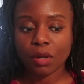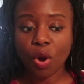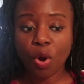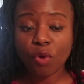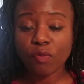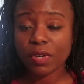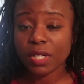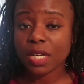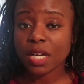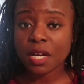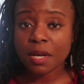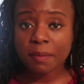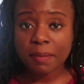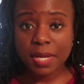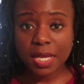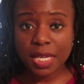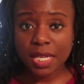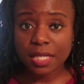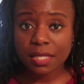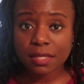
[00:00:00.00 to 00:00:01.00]

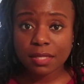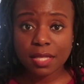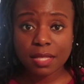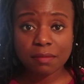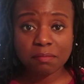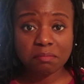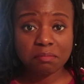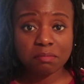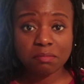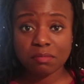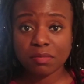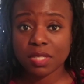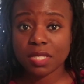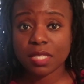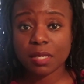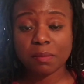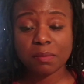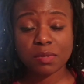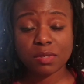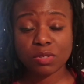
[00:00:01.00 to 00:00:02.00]
overcoming
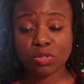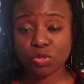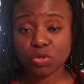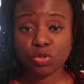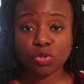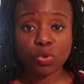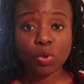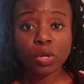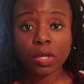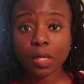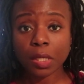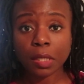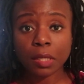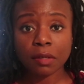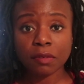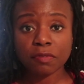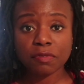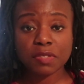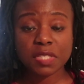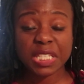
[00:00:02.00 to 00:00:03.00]
some sort
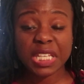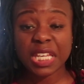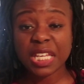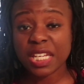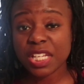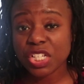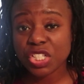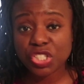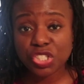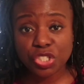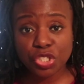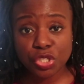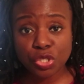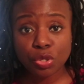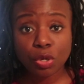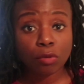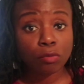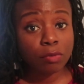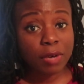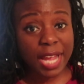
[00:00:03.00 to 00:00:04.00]
of skin issue
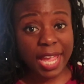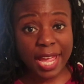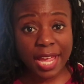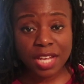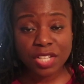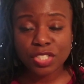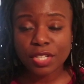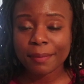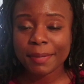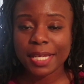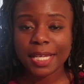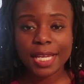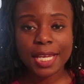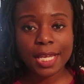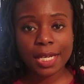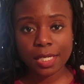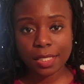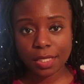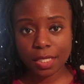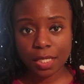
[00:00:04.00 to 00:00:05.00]
or rash. I mean,
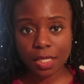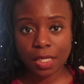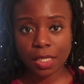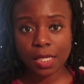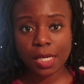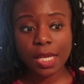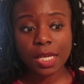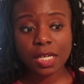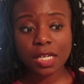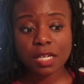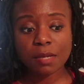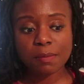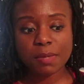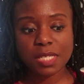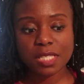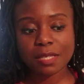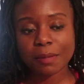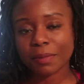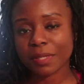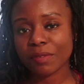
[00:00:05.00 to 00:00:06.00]
anything. It could be
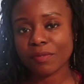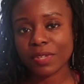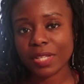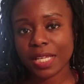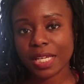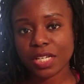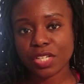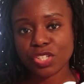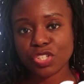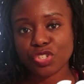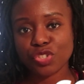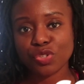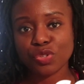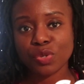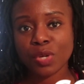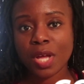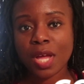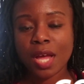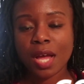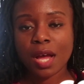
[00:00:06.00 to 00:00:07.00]
something related
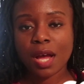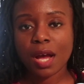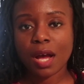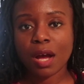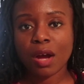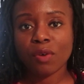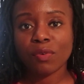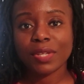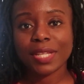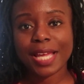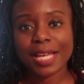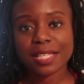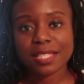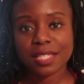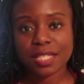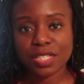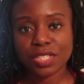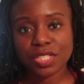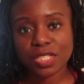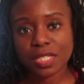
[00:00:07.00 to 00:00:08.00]
to
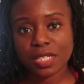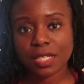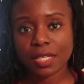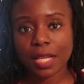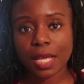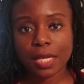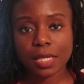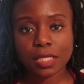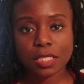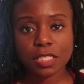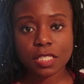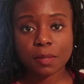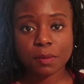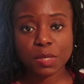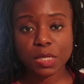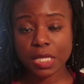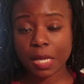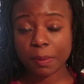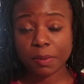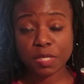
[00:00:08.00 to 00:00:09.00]
relaxation, like some
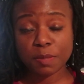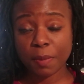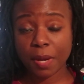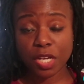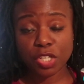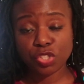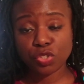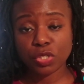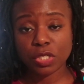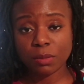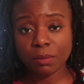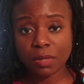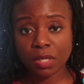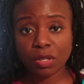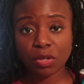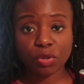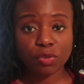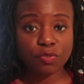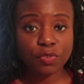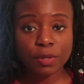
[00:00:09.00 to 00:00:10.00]
type of spa
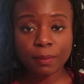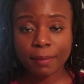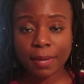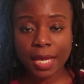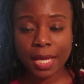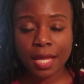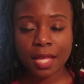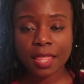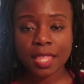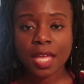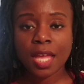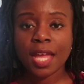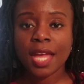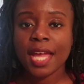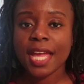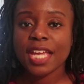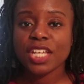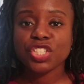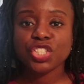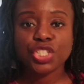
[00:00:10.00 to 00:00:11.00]
treatment or foot bath.
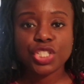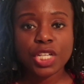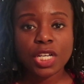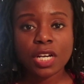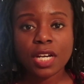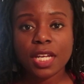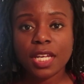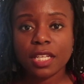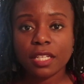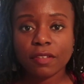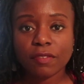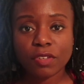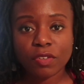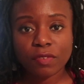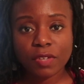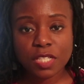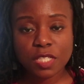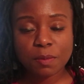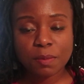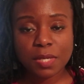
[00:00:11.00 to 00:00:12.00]
Share any of your
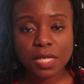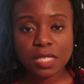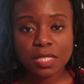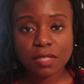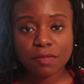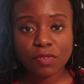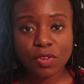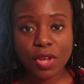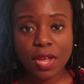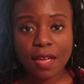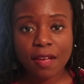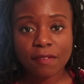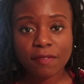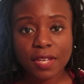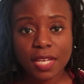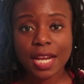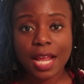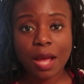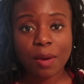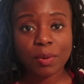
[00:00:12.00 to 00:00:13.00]
recipes if you have,
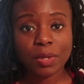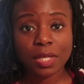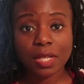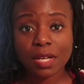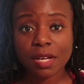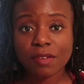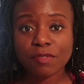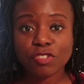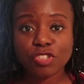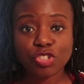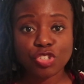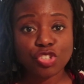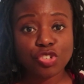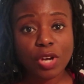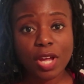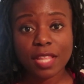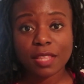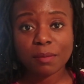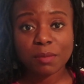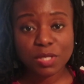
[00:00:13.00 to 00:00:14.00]
and I would love to
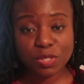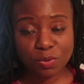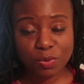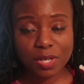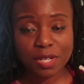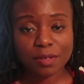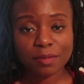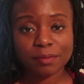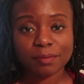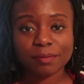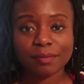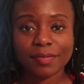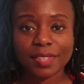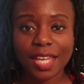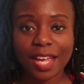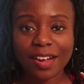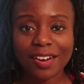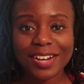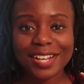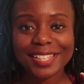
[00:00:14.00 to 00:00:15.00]
try them as well.
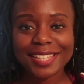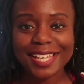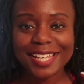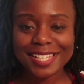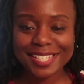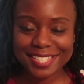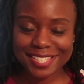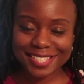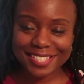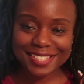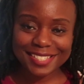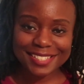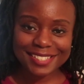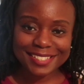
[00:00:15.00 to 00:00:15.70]
All right, thanks.